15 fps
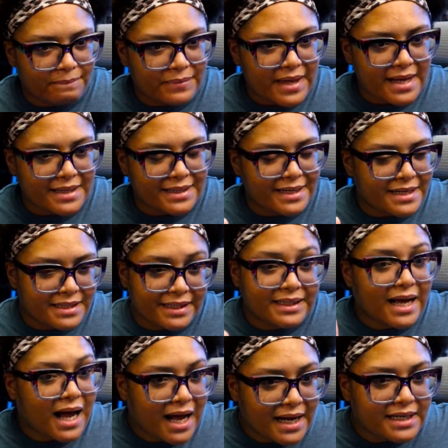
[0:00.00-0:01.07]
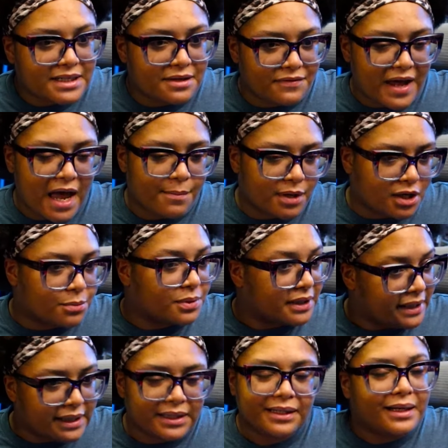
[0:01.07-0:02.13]
that it ended kind of
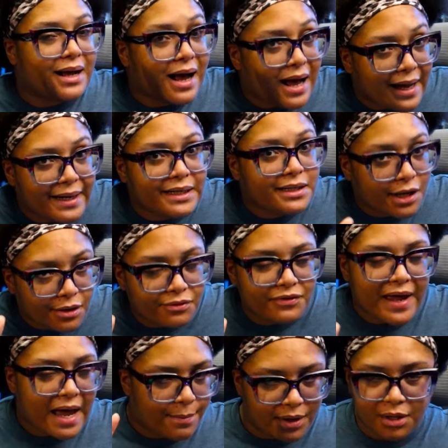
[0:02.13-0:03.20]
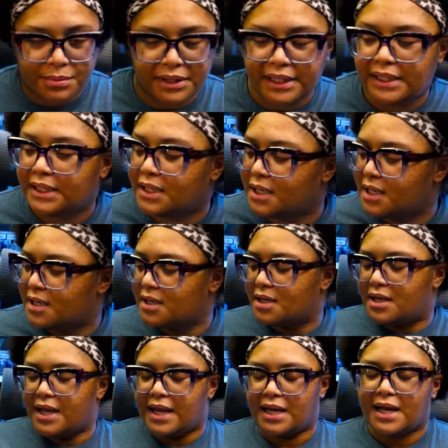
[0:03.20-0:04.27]
amicably.
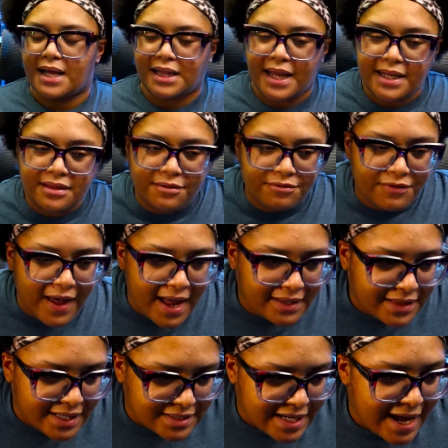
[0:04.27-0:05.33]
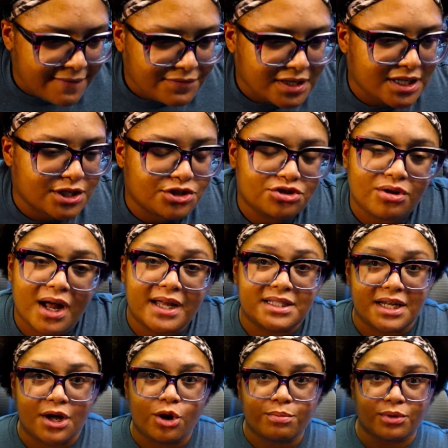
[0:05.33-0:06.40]
And I like the fact that Daphne is trying
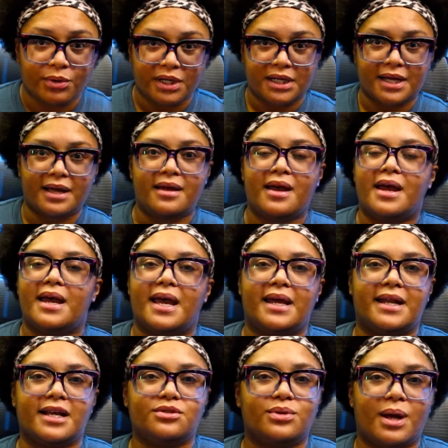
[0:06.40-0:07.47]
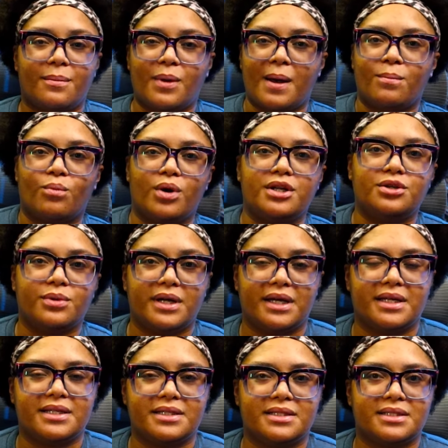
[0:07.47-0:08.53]
to help Marina. And that's what I'm wondering
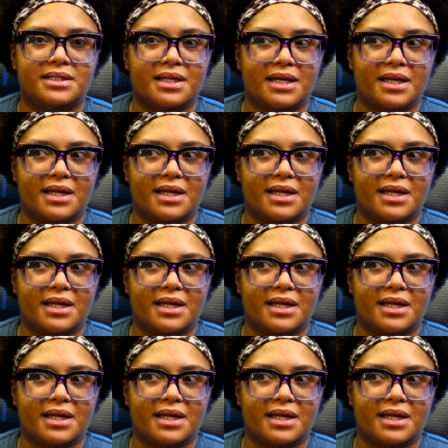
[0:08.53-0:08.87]
is,